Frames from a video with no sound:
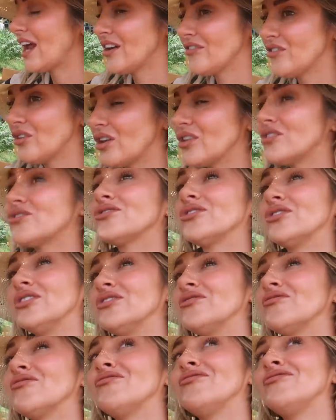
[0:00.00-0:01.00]
And I feel like the sun
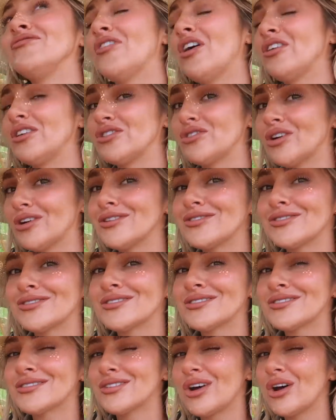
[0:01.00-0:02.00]
is finally trying to
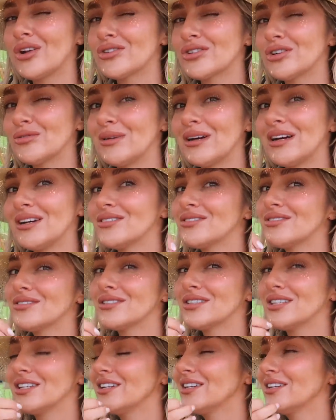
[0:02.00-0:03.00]
start to come out.
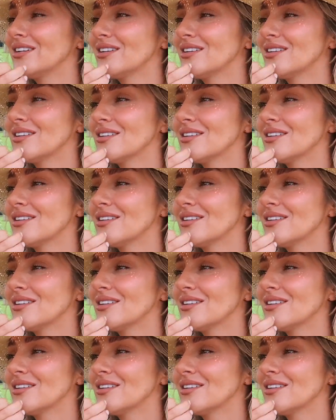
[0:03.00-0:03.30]
Yeah?